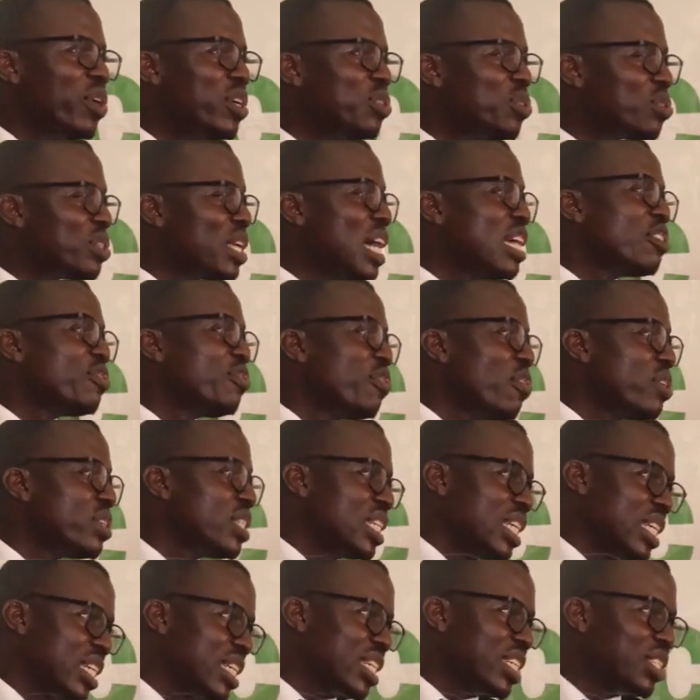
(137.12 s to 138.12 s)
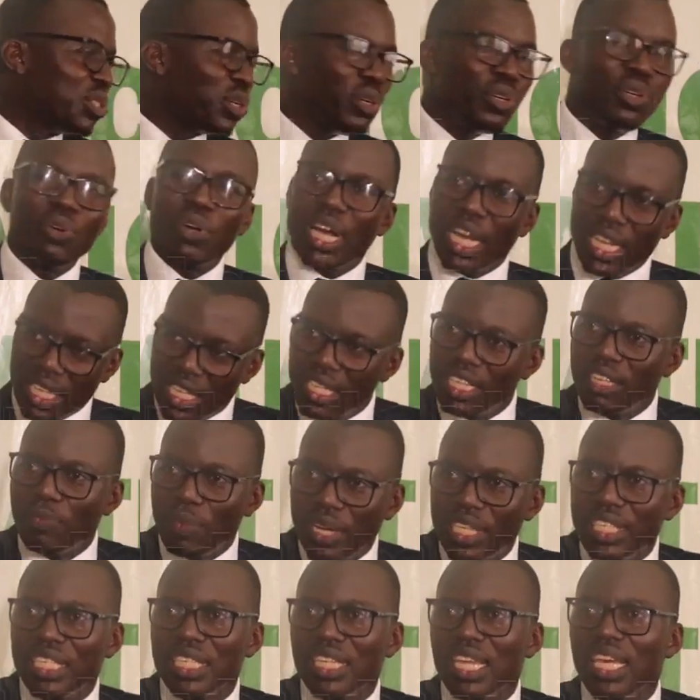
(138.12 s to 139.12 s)
going to stand forth so you can
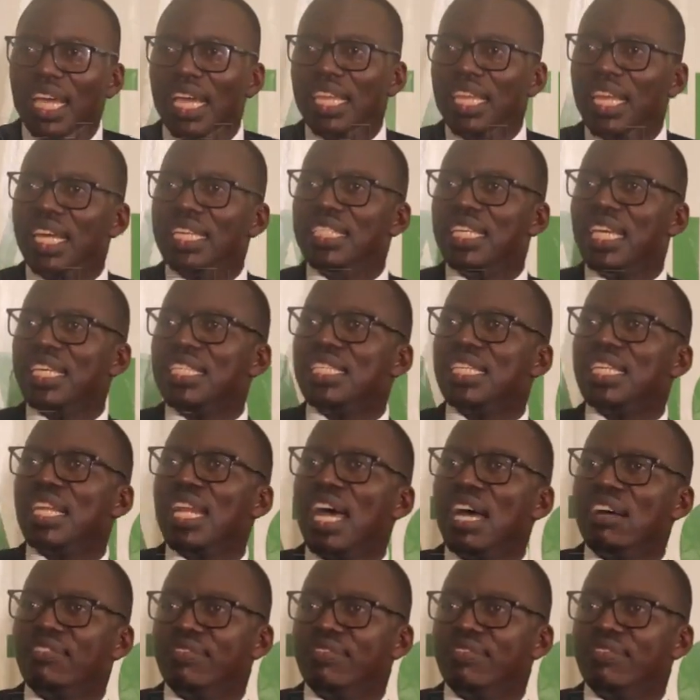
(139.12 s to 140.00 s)
imagine the energy still